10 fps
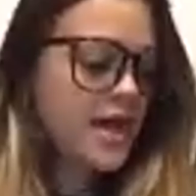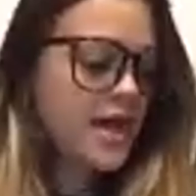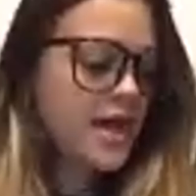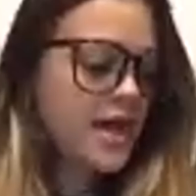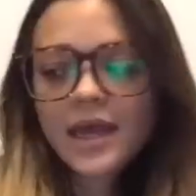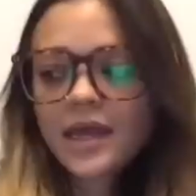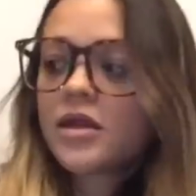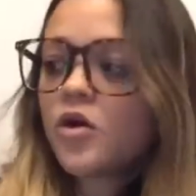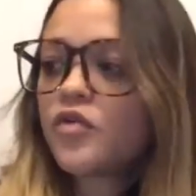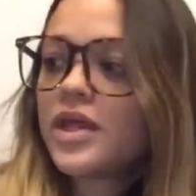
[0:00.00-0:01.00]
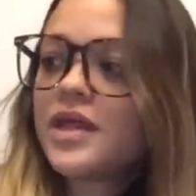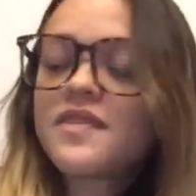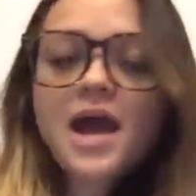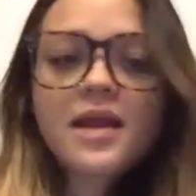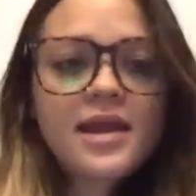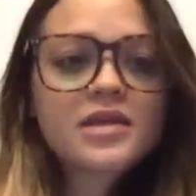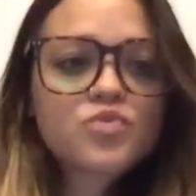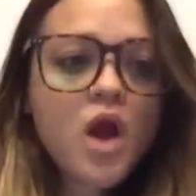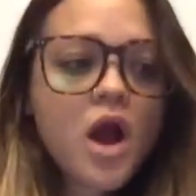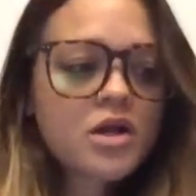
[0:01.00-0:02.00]
if I could only get that next
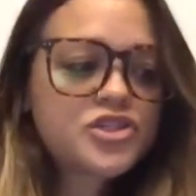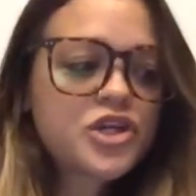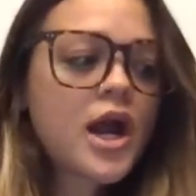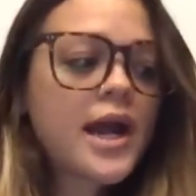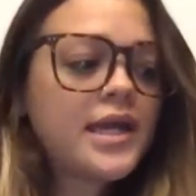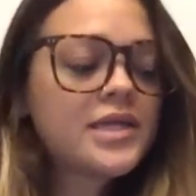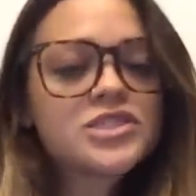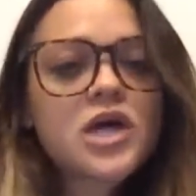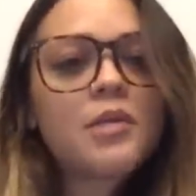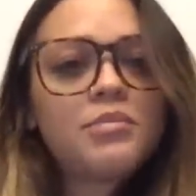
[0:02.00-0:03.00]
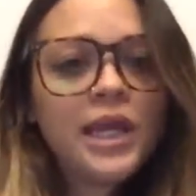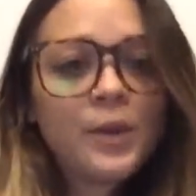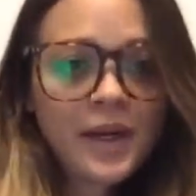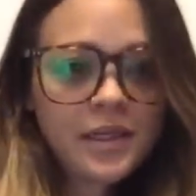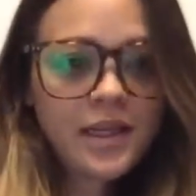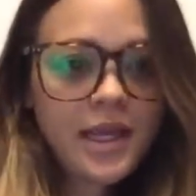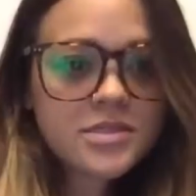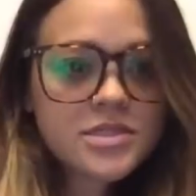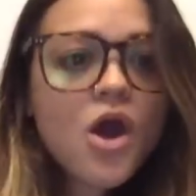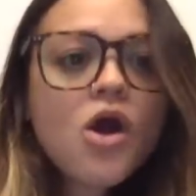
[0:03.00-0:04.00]
rock star, I could stop being red
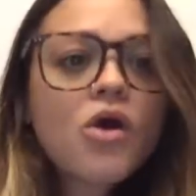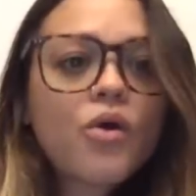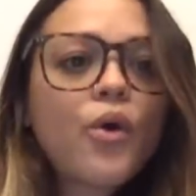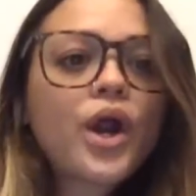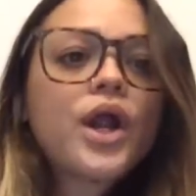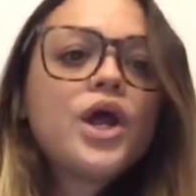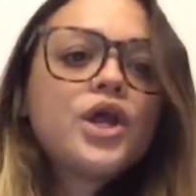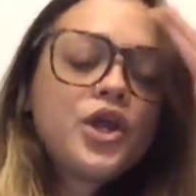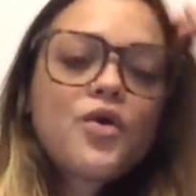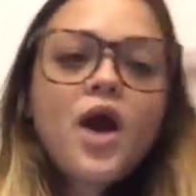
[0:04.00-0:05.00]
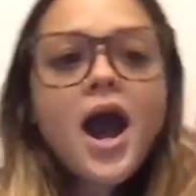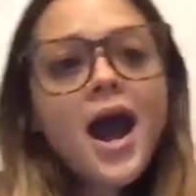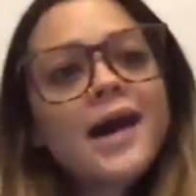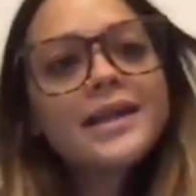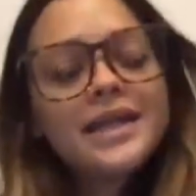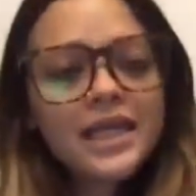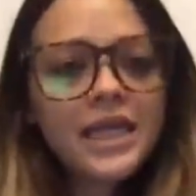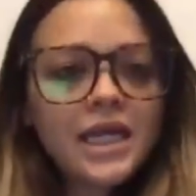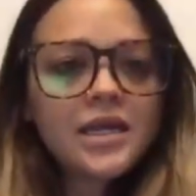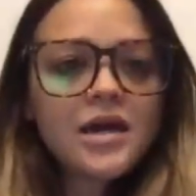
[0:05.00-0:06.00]
legs. Or, you know, I
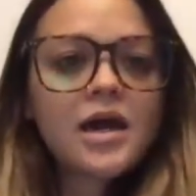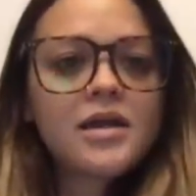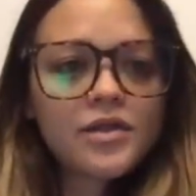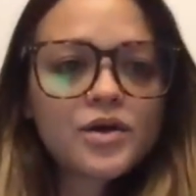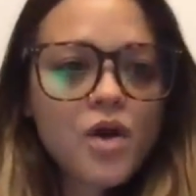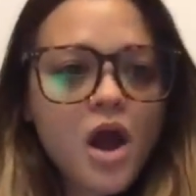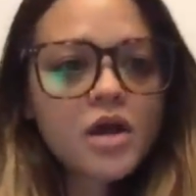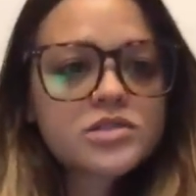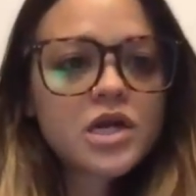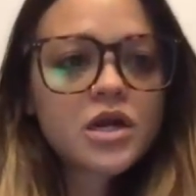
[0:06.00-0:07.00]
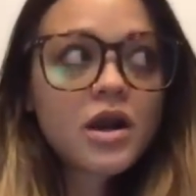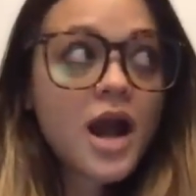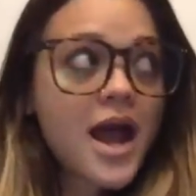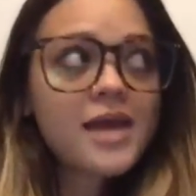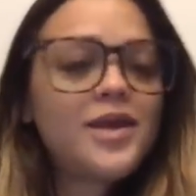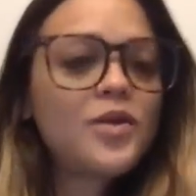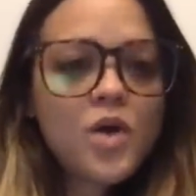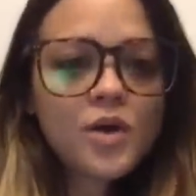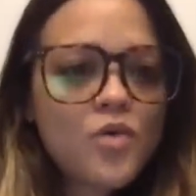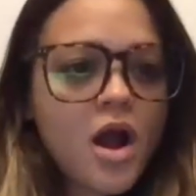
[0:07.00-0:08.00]
need another rock star, or I need
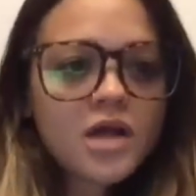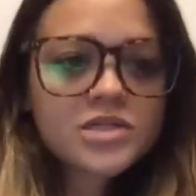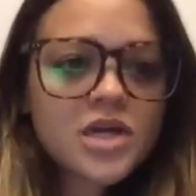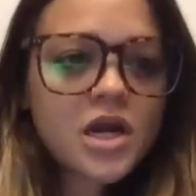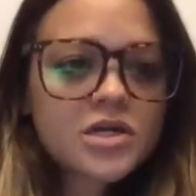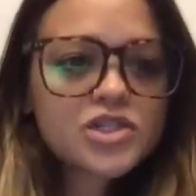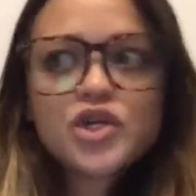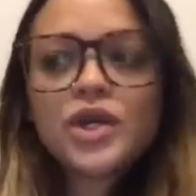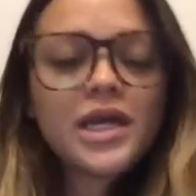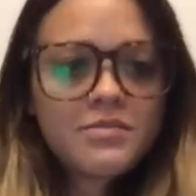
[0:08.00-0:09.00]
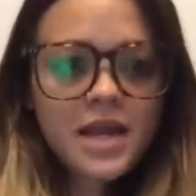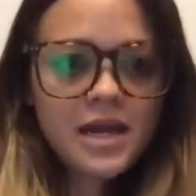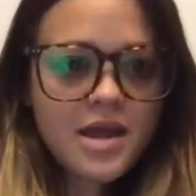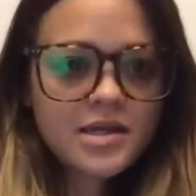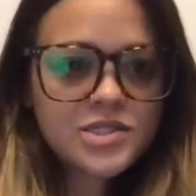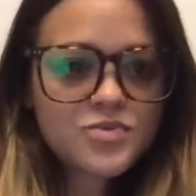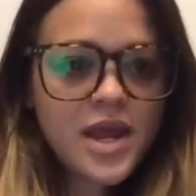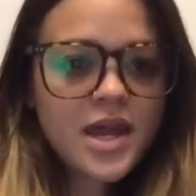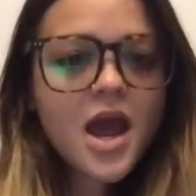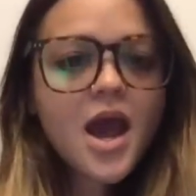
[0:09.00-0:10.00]
one rock star to hit my next
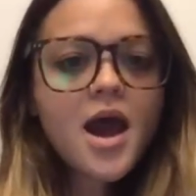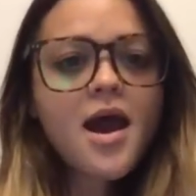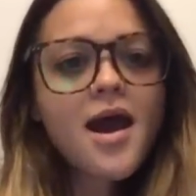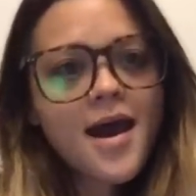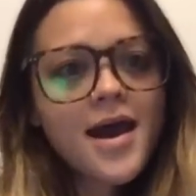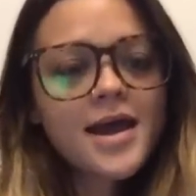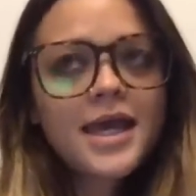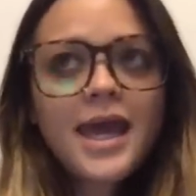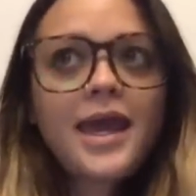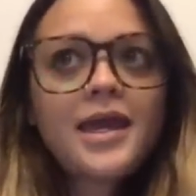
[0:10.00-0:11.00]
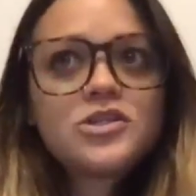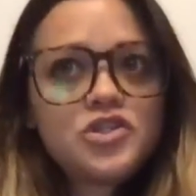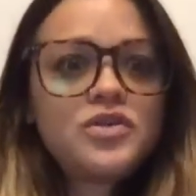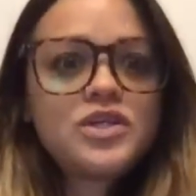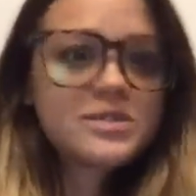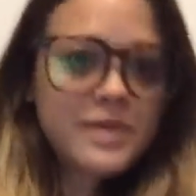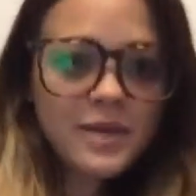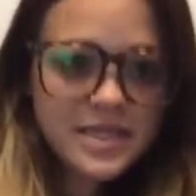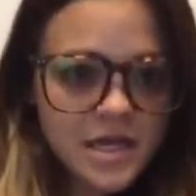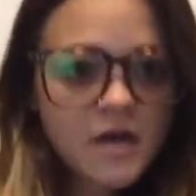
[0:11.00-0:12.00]
rank. I can't do this by
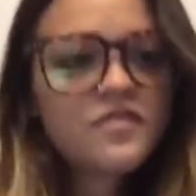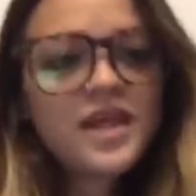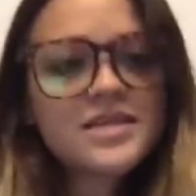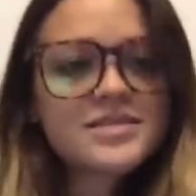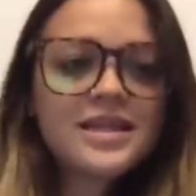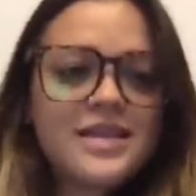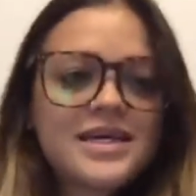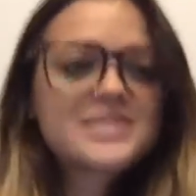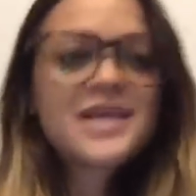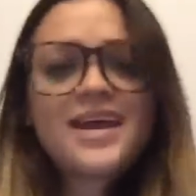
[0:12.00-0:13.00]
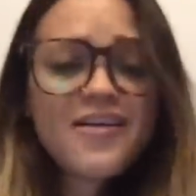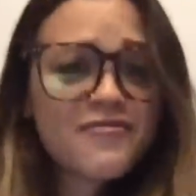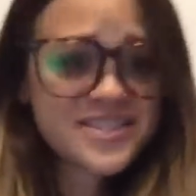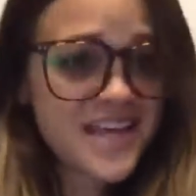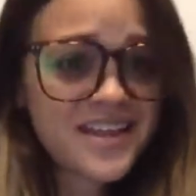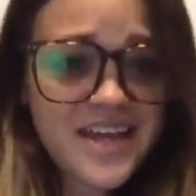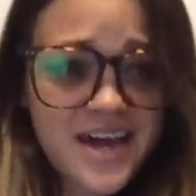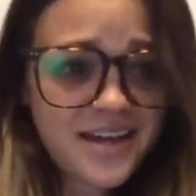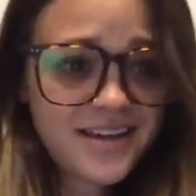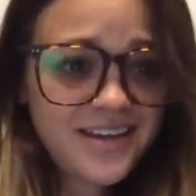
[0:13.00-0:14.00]
myself, things like this. And I've said that,
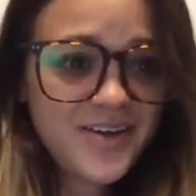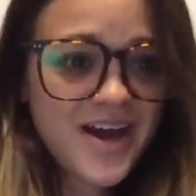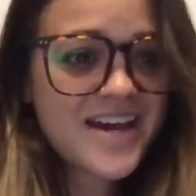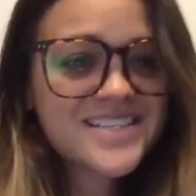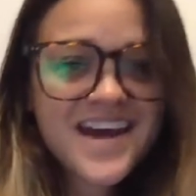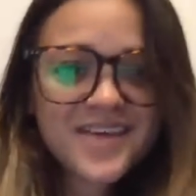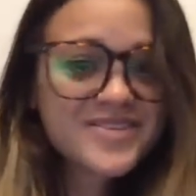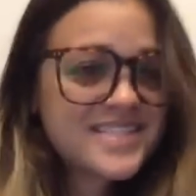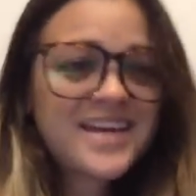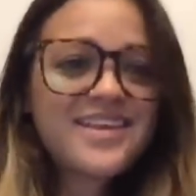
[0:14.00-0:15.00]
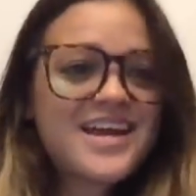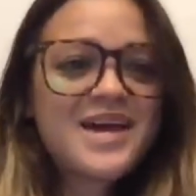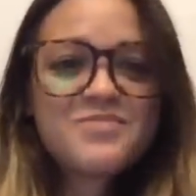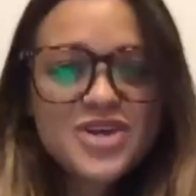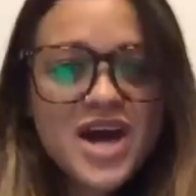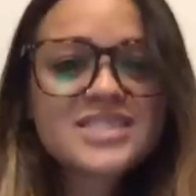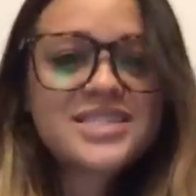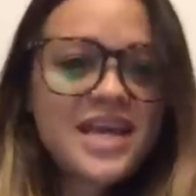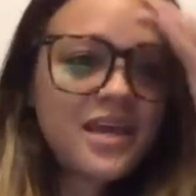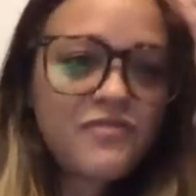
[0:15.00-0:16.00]
you guys. I've said that. I'm not
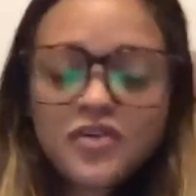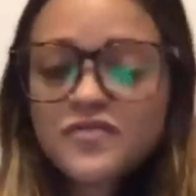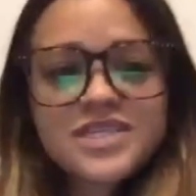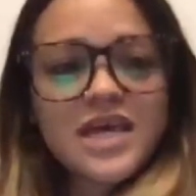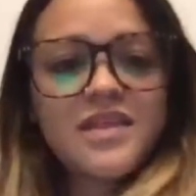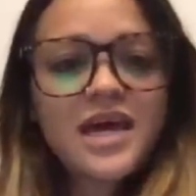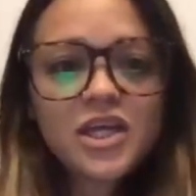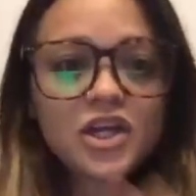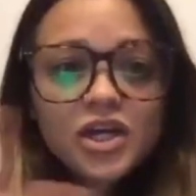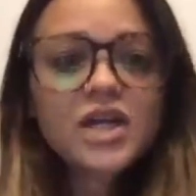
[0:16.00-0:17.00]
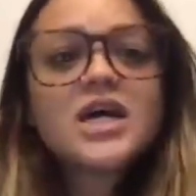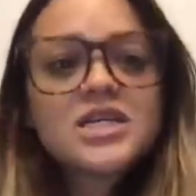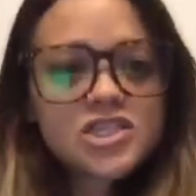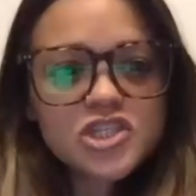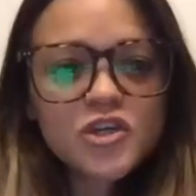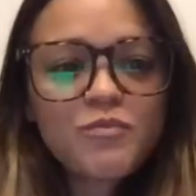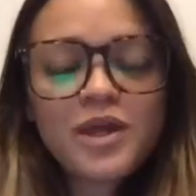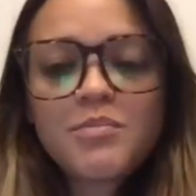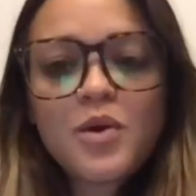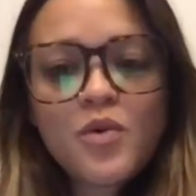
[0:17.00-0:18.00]
saying if you've said that you're
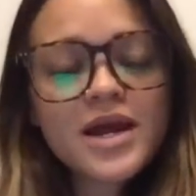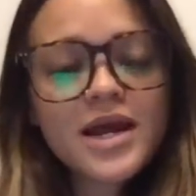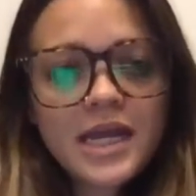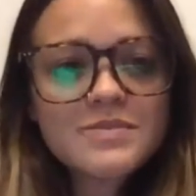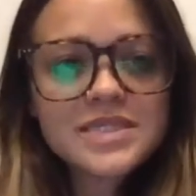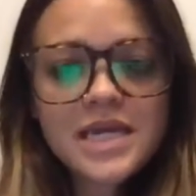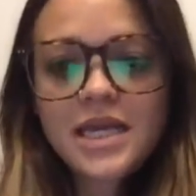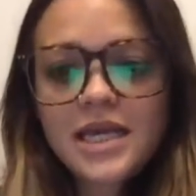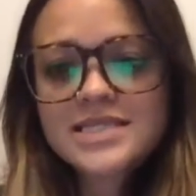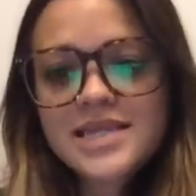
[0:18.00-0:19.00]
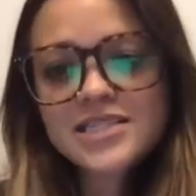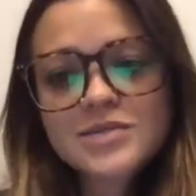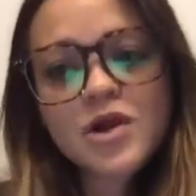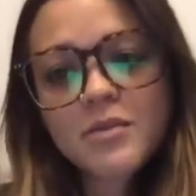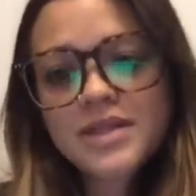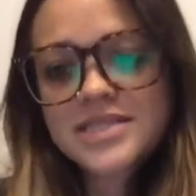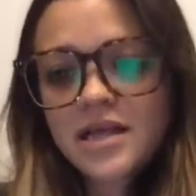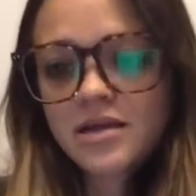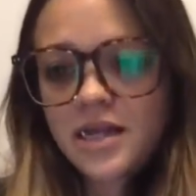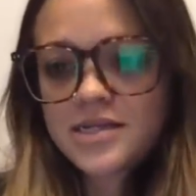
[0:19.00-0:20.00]
stupid, but what I am saying is that's the wrong
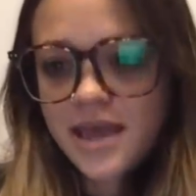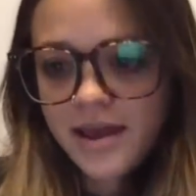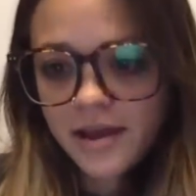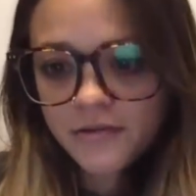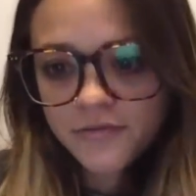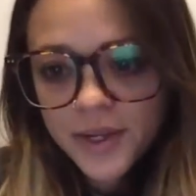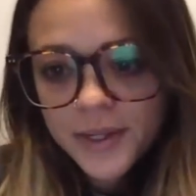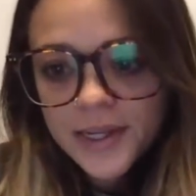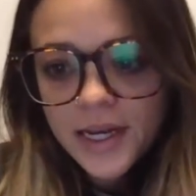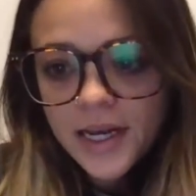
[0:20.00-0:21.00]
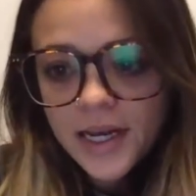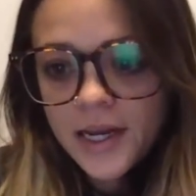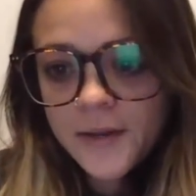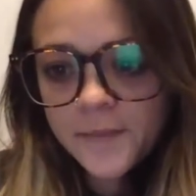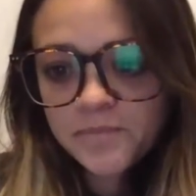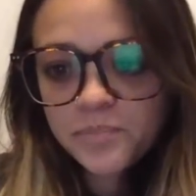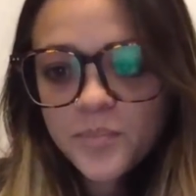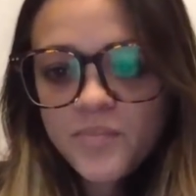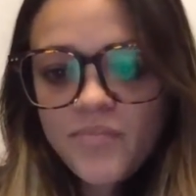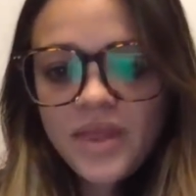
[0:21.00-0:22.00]
mentality to have. Um,
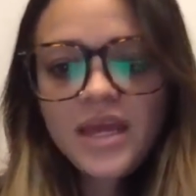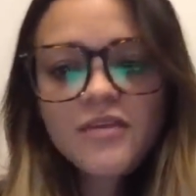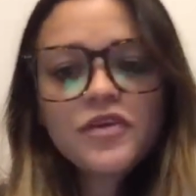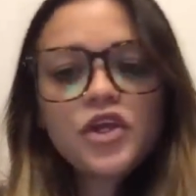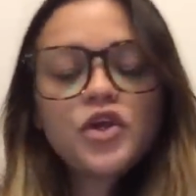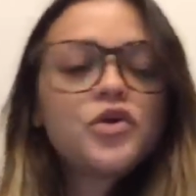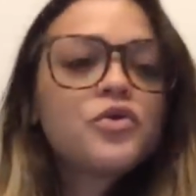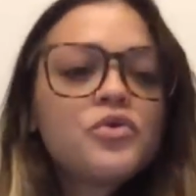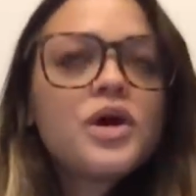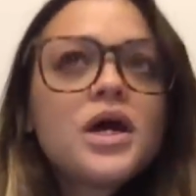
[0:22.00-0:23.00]
if you